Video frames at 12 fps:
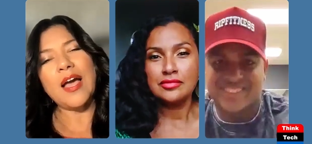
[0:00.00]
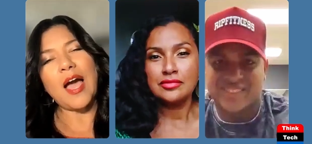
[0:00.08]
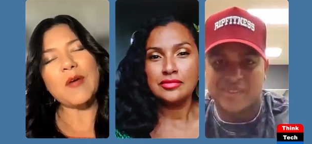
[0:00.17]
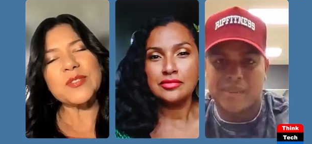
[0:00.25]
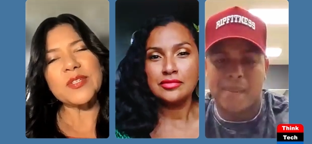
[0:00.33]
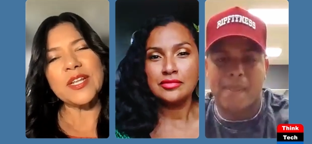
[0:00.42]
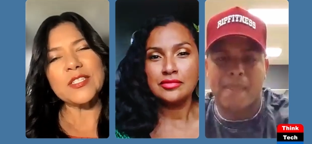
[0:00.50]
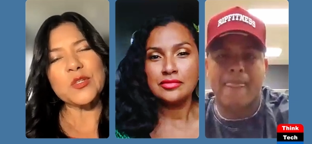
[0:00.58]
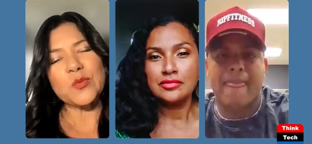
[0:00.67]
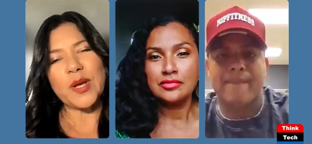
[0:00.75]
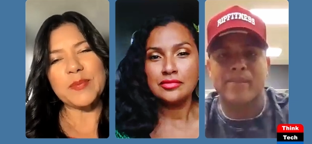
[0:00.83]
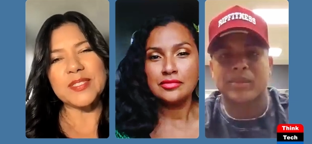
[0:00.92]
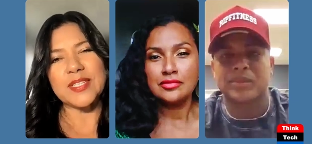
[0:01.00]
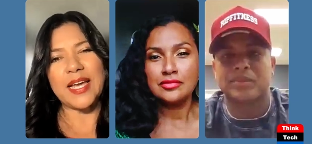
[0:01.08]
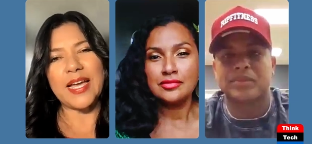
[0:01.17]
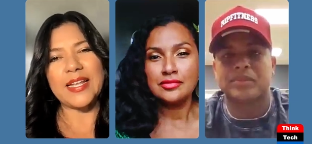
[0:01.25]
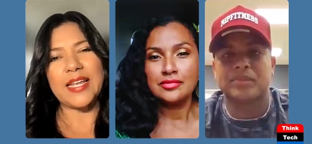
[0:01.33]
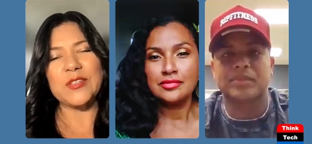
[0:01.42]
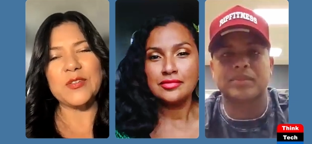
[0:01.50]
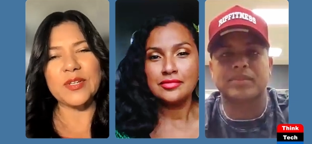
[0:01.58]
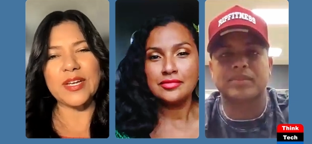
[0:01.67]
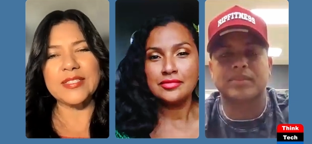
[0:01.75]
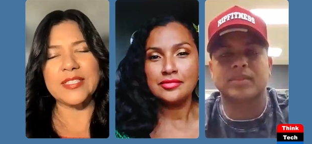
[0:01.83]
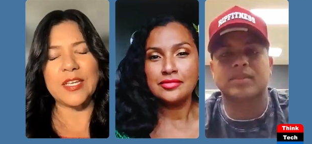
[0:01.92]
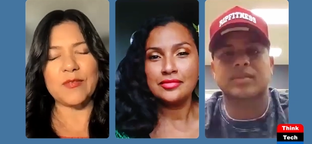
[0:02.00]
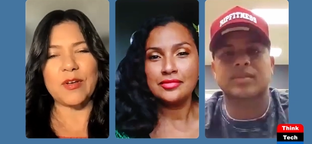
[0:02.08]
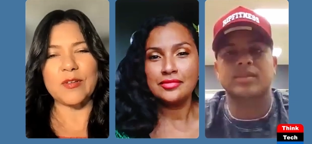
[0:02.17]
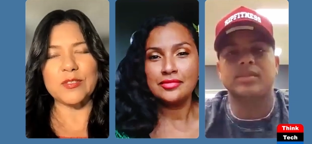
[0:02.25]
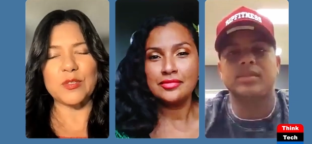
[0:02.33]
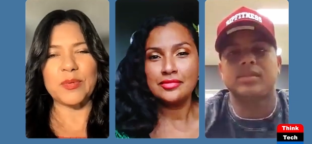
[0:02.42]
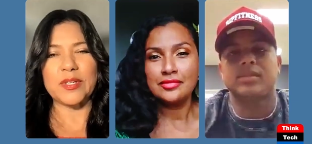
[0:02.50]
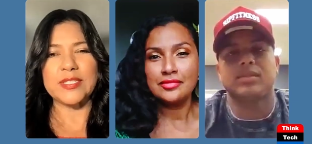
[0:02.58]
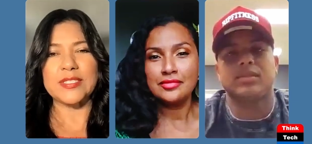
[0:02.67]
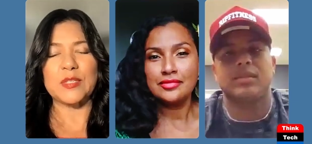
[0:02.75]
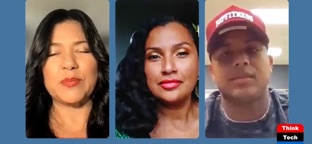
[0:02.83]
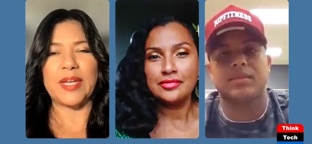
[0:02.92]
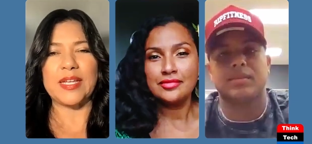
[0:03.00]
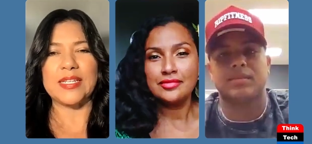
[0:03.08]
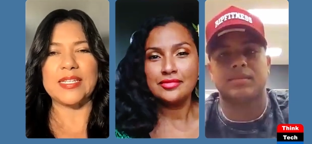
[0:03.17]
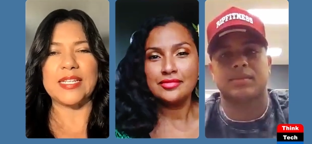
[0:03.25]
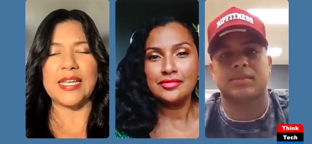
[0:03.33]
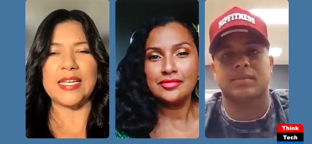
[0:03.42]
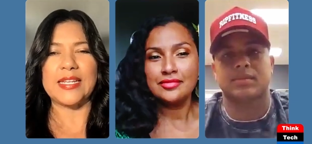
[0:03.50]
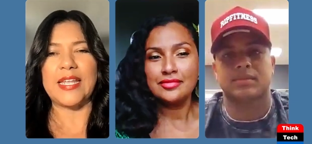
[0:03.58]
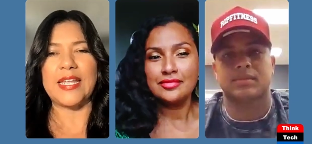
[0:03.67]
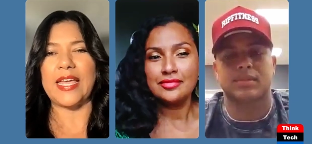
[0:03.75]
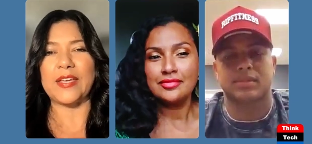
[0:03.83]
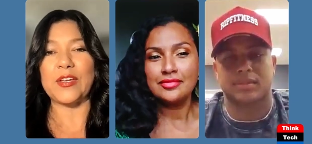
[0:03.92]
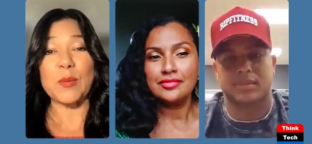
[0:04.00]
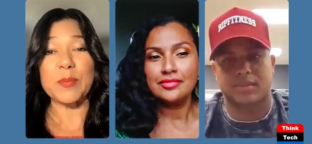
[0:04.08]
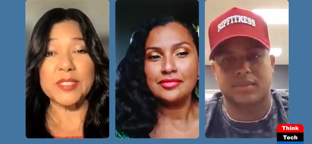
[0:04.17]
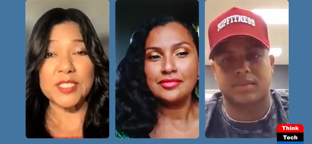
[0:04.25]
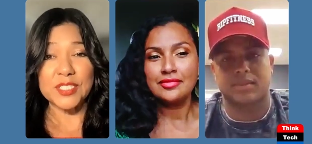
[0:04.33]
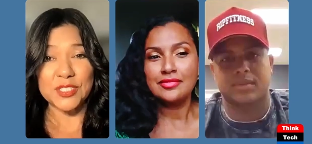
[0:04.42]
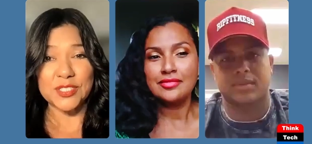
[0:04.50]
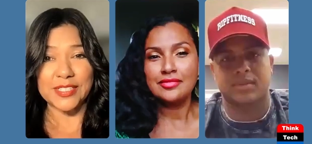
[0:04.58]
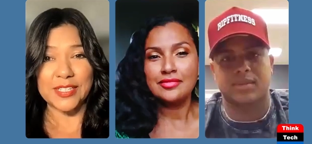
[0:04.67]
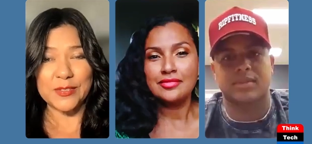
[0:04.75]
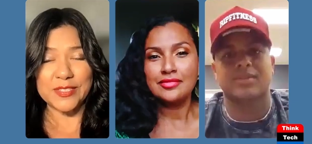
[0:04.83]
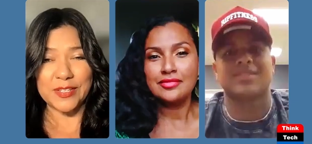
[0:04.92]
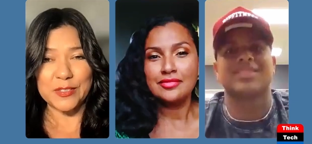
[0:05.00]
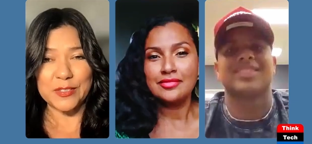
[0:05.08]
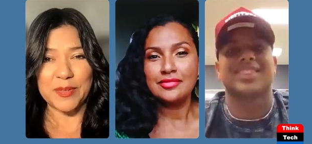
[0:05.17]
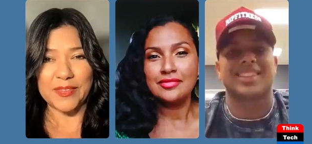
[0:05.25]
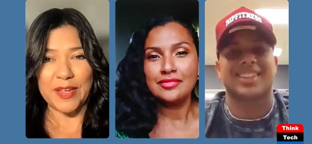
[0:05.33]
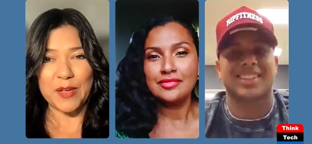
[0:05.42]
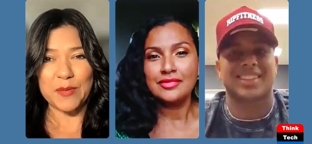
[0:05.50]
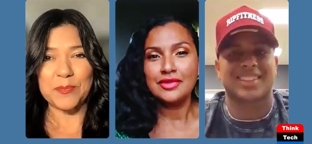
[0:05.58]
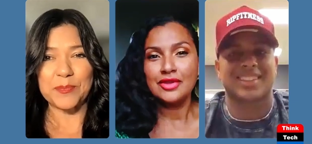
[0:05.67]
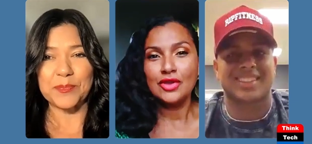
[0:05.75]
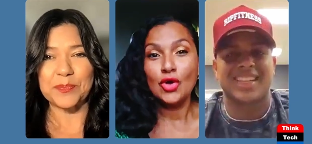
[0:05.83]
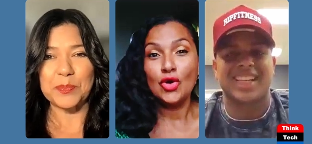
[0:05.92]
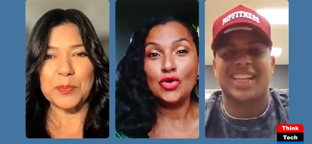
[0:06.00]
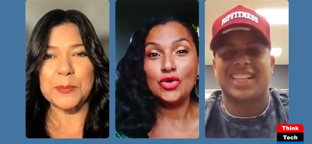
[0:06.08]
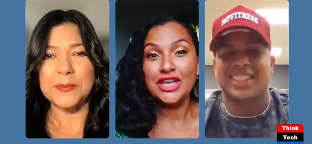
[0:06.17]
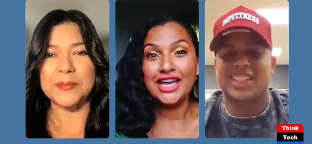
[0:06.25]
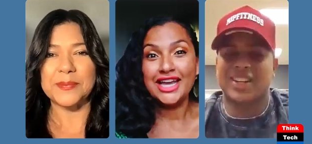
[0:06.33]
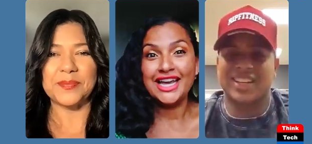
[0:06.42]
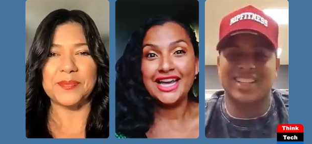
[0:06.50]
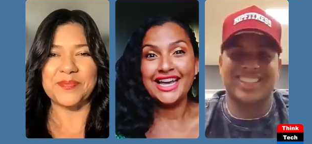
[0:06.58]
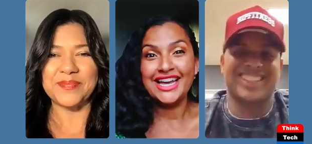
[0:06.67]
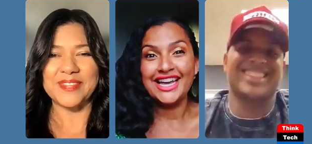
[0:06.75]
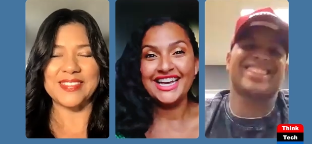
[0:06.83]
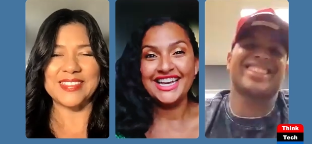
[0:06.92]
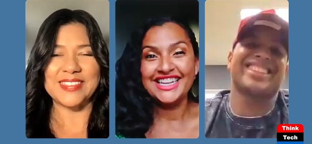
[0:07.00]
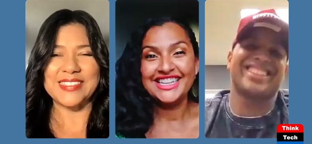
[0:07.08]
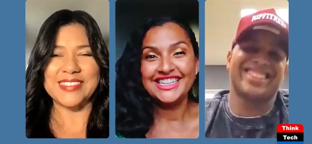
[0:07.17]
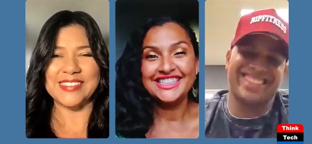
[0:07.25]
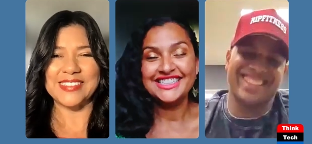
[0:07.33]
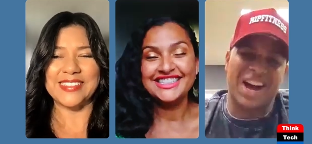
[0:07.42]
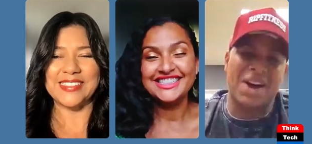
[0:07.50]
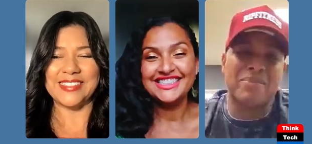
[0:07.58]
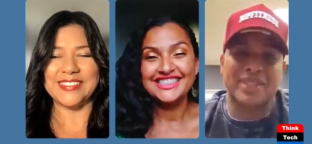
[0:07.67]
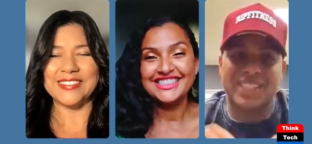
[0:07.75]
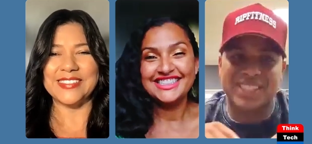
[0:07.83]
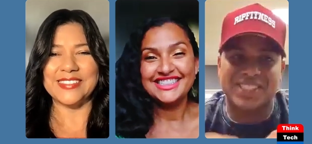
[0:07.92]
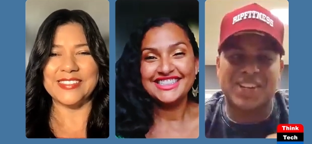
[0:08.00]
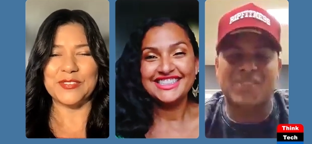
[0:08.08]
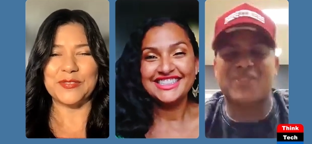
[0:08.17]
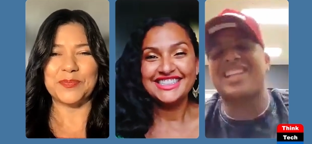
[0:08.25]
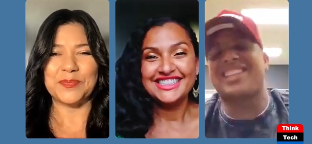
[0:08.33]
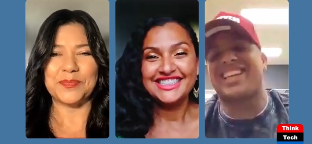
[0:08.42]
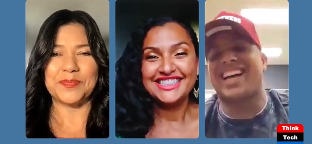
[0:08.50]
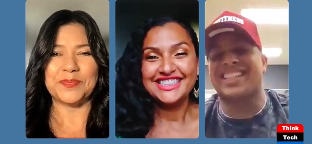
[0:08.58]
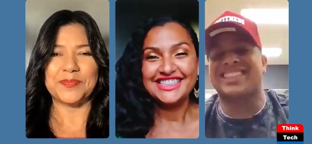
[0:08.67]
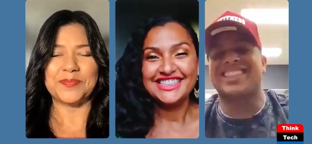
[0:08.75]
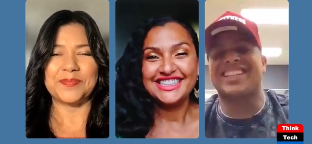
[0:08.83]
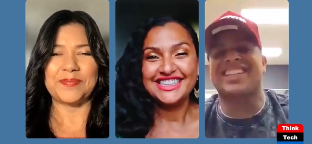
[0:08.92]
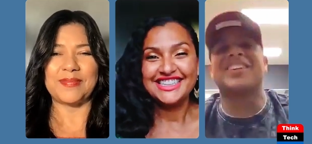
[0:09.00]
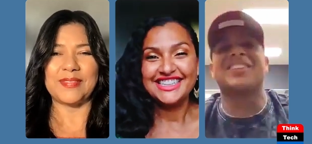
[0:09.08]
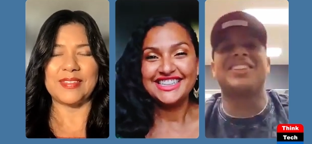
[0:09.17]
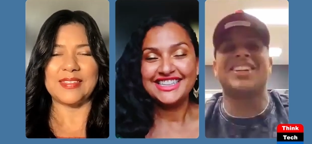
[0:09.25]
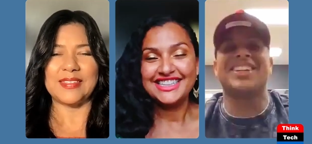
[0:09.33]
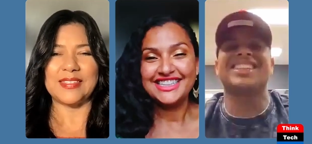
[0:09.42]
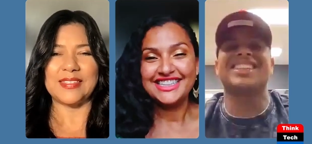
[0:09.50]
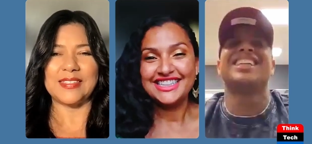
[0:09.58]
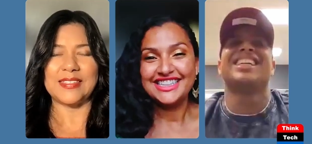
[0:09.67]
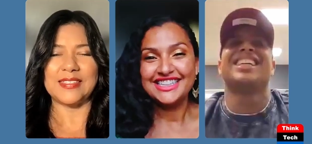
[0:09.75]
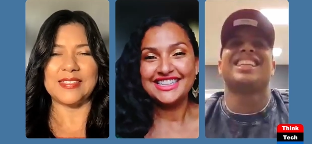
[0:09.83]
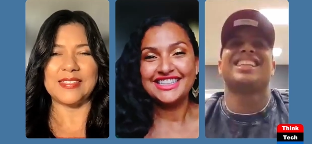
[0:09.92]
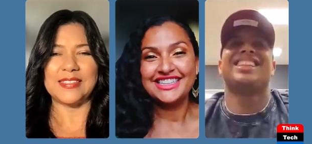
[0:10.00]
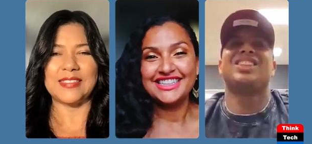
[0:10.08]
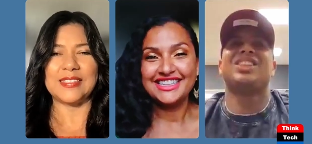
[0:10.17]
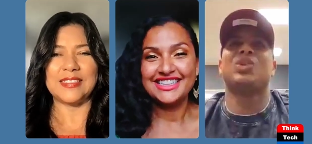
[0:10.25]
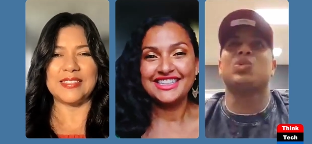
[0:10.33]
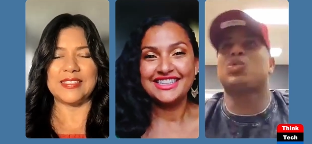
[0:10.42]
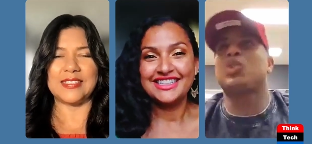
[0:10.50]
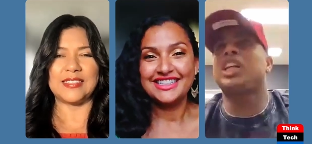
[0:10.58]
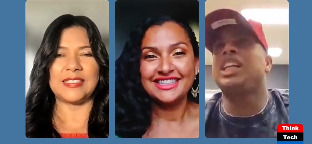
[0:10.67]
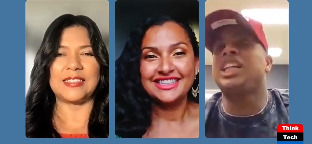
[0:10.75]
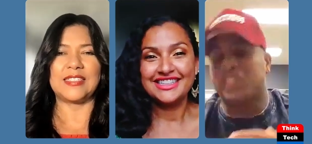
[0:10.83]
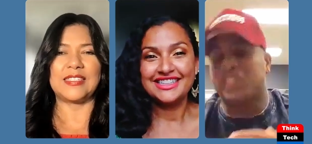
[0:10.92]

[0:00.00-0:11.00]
Speaker 1: I was looking at your website, and you guys have also participated in a competition. Can you tell us about that?
Speaker 2: Oh yeah. Competitions are fantastic. They really